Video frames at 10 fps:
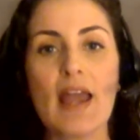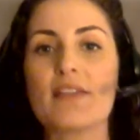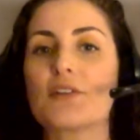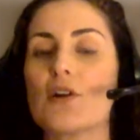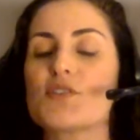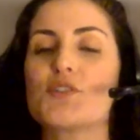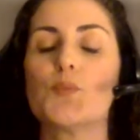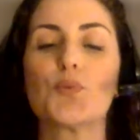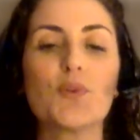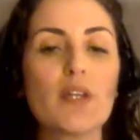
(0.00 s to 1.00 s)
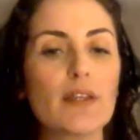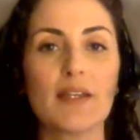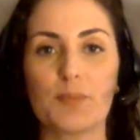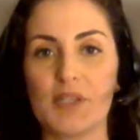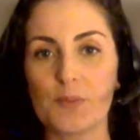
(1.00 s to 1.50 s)
and there are also
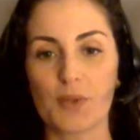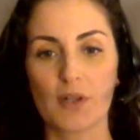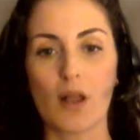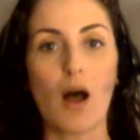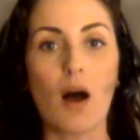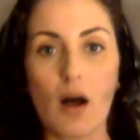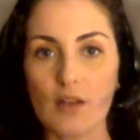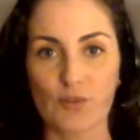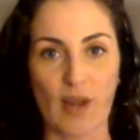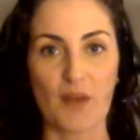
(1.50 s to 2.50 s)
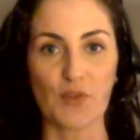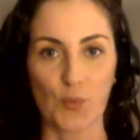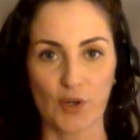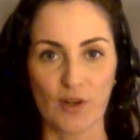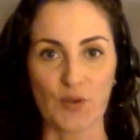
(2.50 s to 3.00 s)
brilliant people all around the
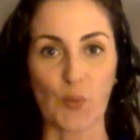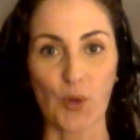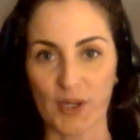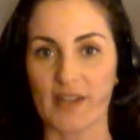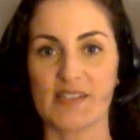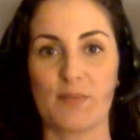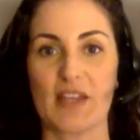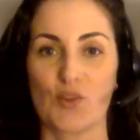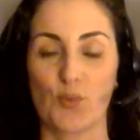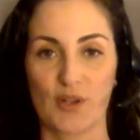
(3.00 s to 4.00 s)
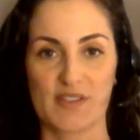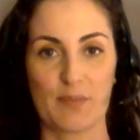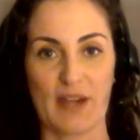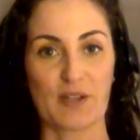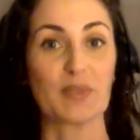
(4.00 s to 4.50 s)
world working to make the world a
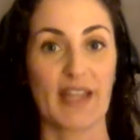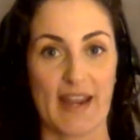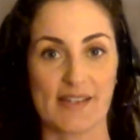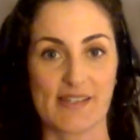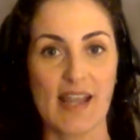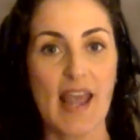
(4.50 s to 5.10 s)
better place.